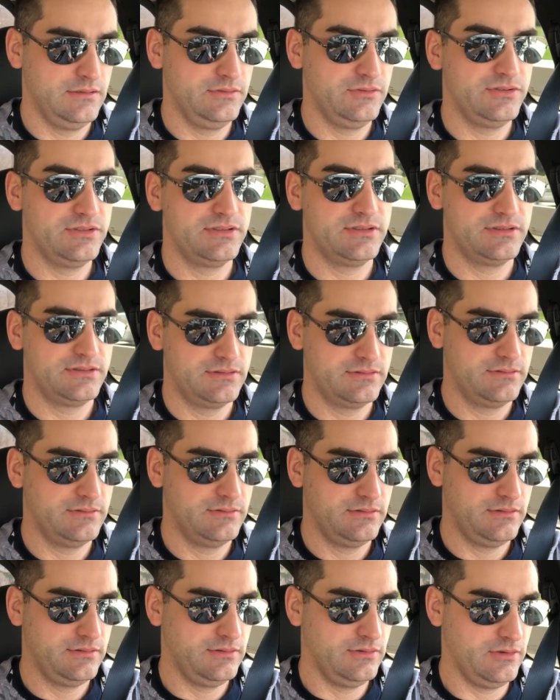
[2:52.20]
Just
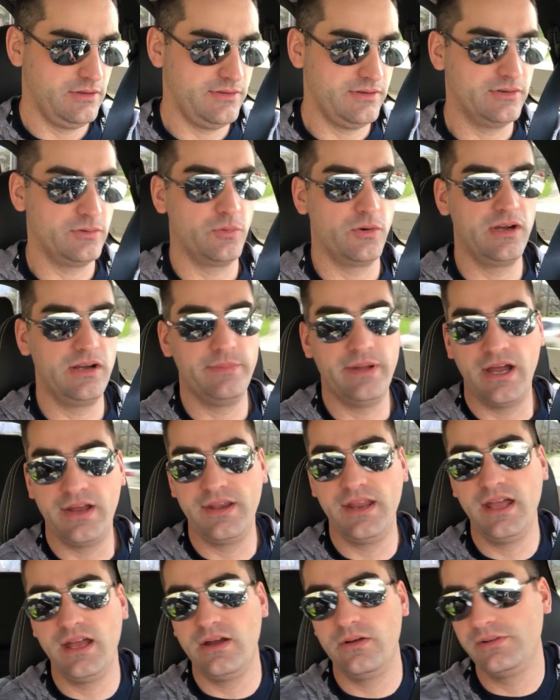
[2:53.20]
the only thing to worry about
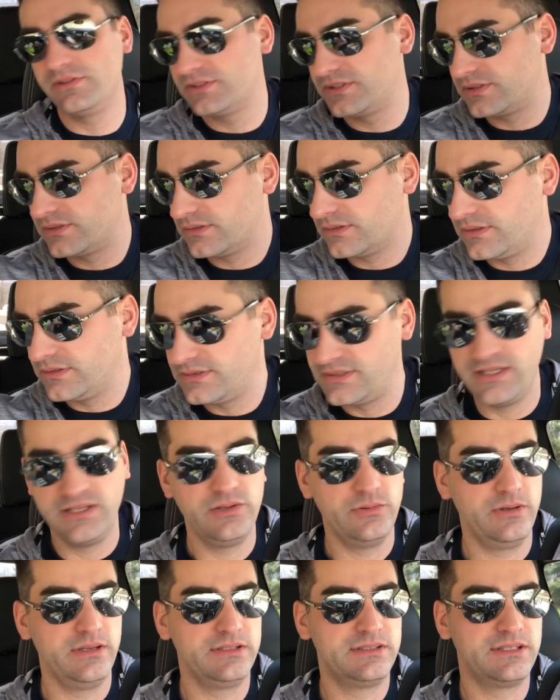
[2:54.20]
now is
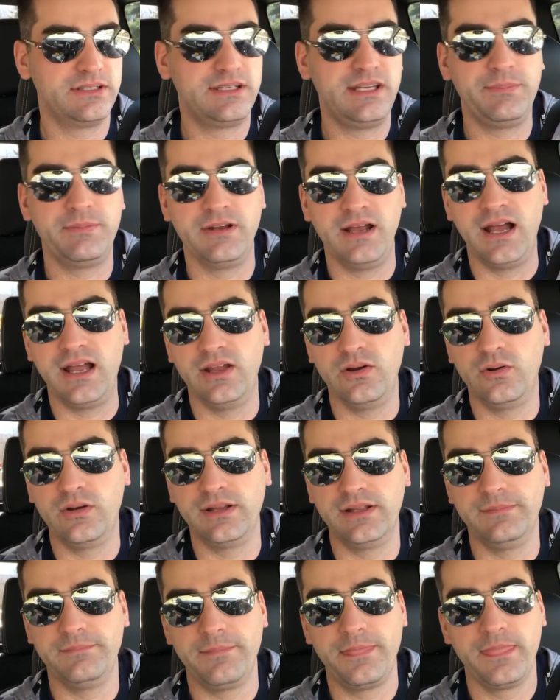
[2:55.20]
continuing to keep an eye
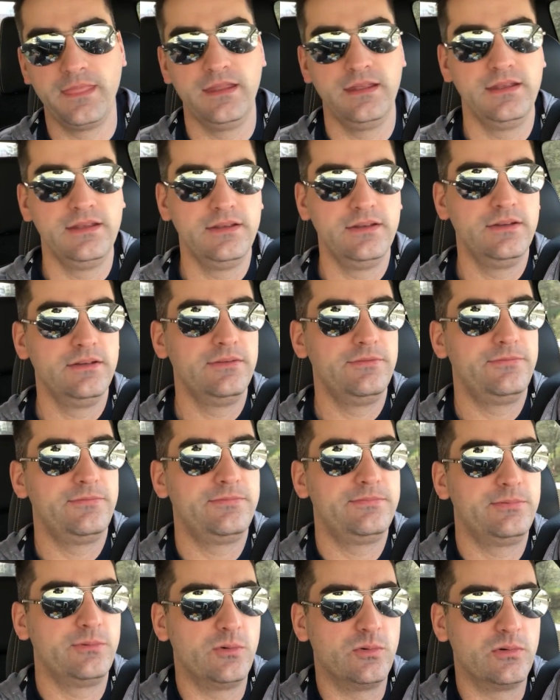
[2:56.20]
on it
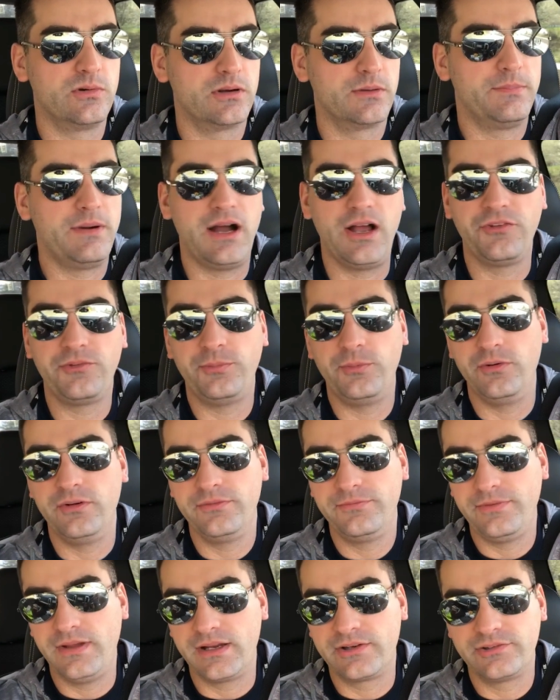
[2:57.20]
for possible
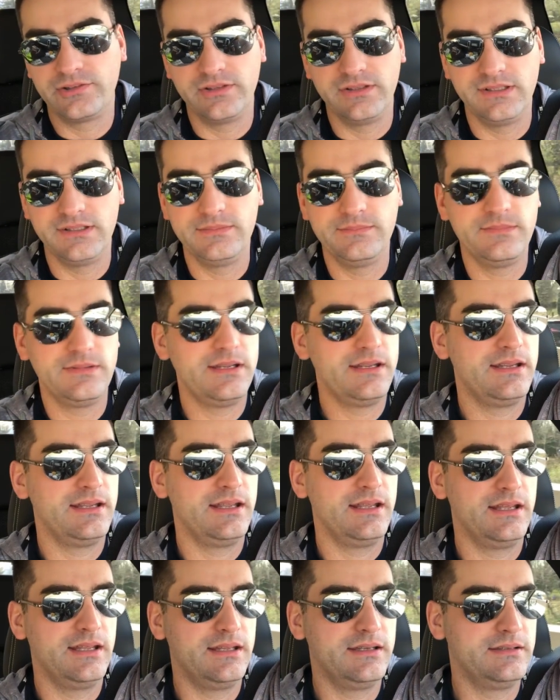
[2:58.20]
infection
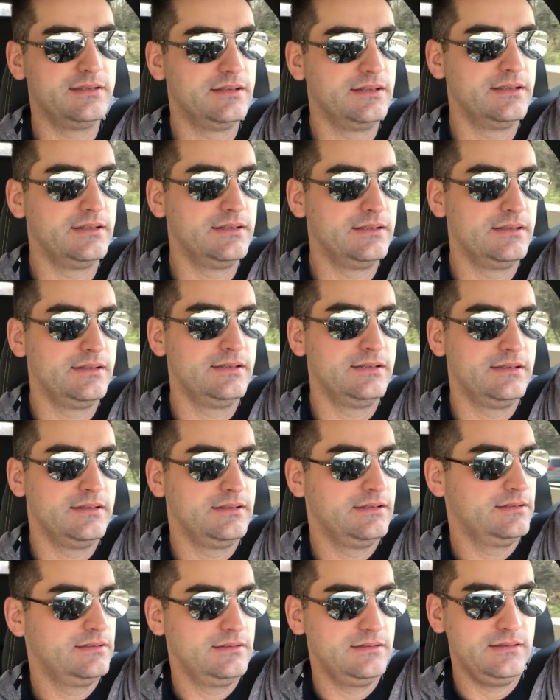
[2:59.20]
and
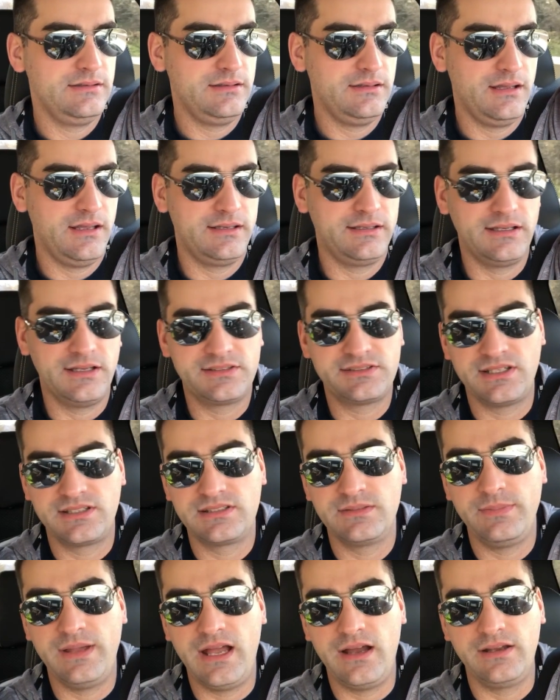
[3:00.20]
I guess
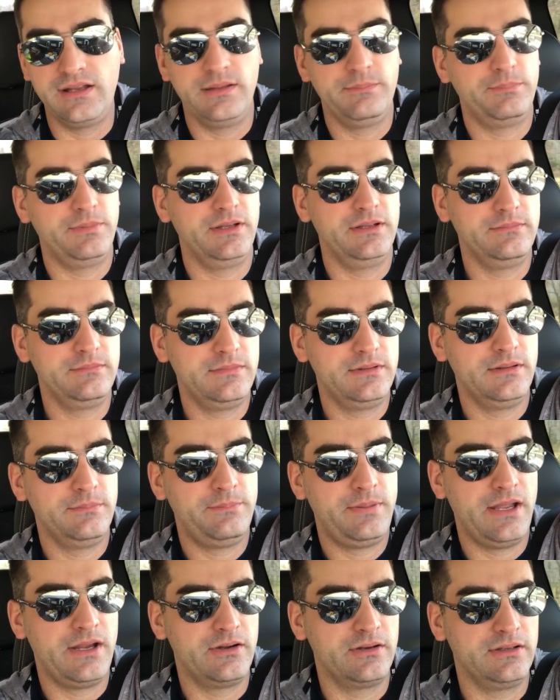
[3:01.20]
that's about it, but
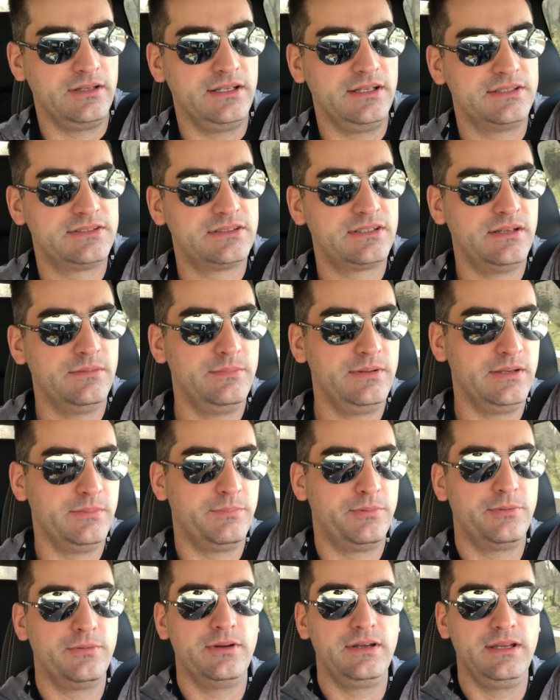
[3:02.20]
apparently it can be a
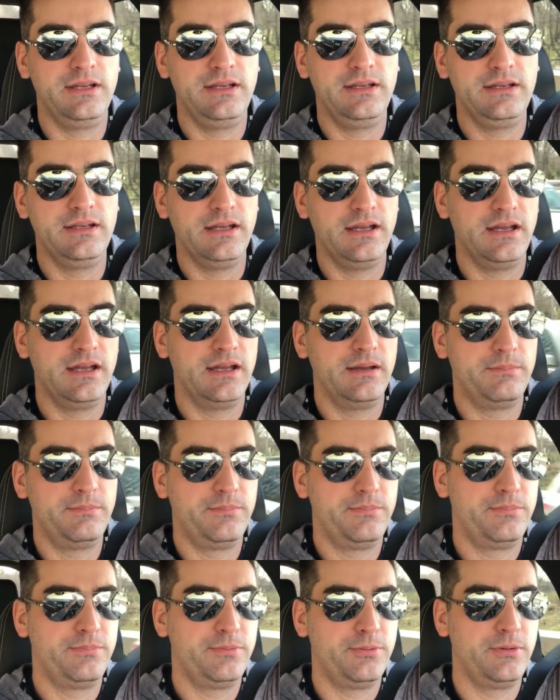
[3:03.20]
pretty, uh,
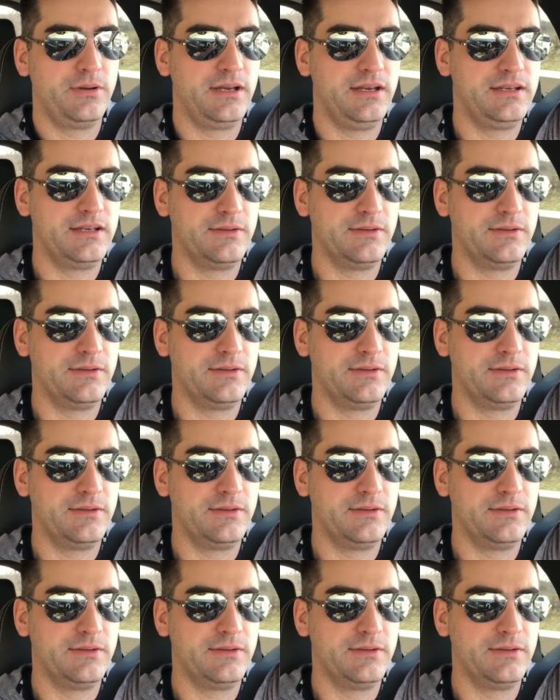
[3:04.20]
pretty